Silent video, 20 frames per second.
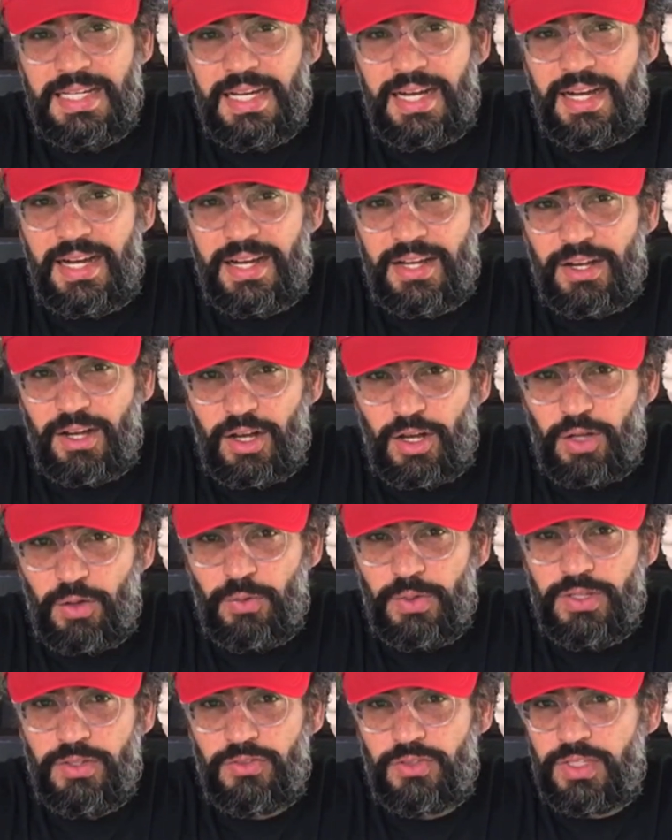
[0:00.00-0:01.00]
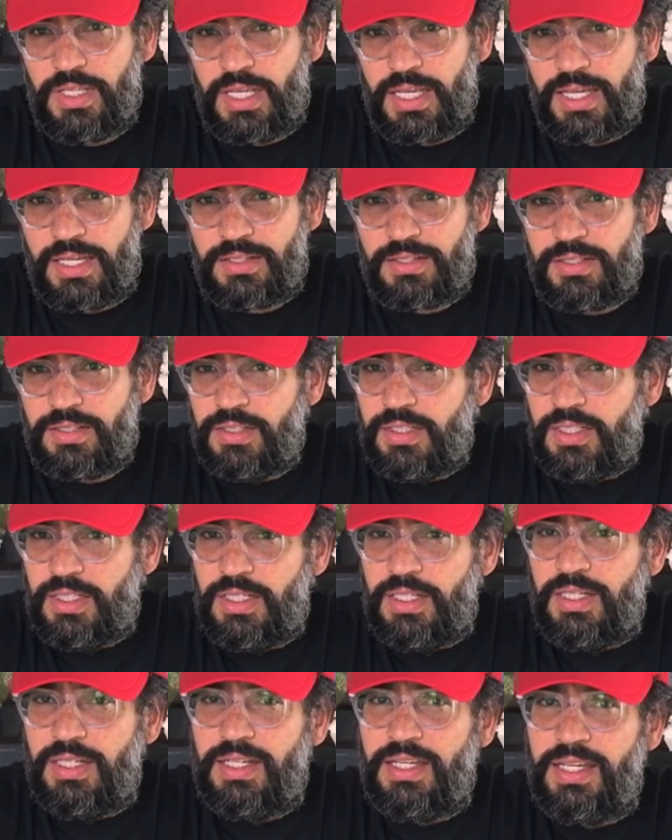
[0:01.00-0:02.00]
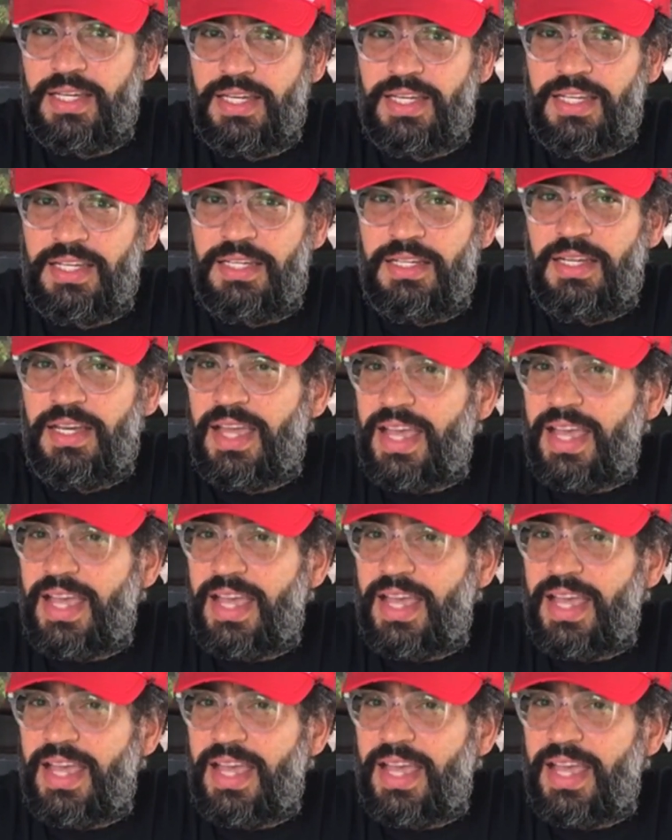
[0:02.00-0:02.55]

I always get an